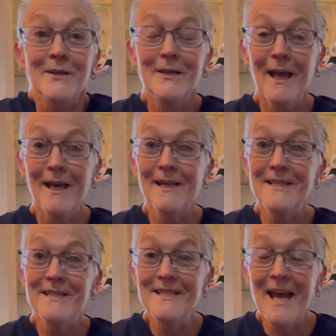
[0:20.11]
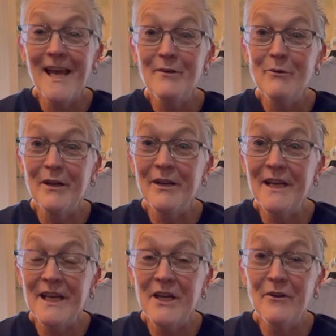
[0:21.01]
Okay, today we're
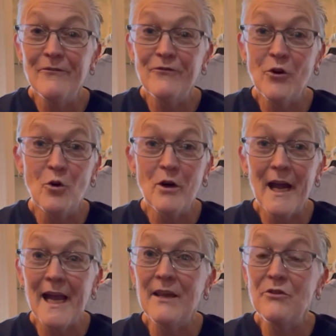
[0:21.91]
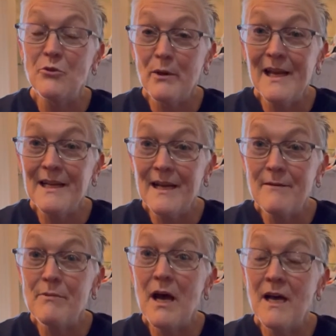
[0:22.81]
here for a ThredUP
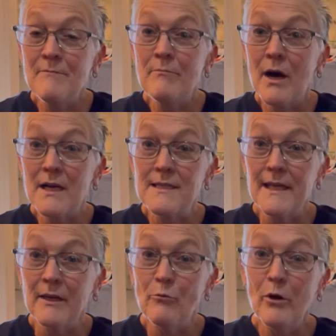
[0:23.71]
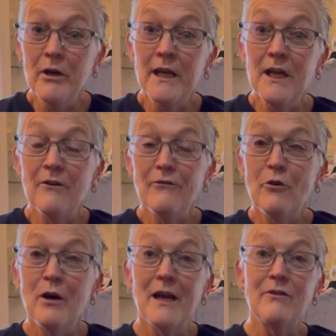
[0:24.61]
unboxing. We're here
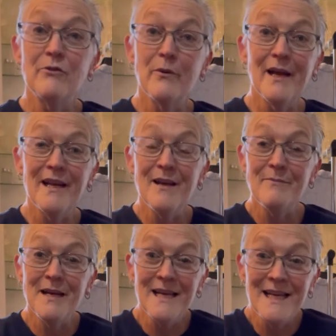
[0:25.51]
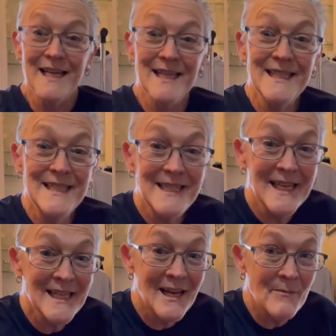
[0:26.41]
for a ThredUP
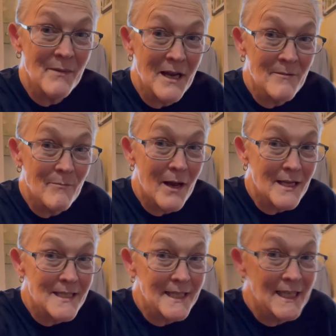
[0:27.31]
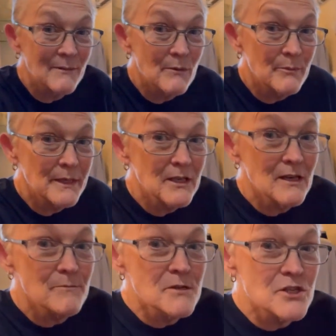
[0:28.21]
denim unboxing. I'm going to pick you
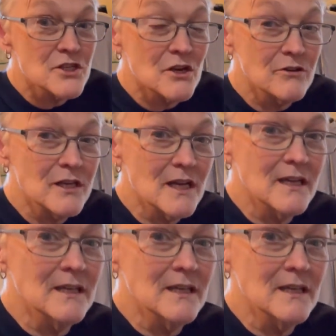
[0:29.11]
up and show you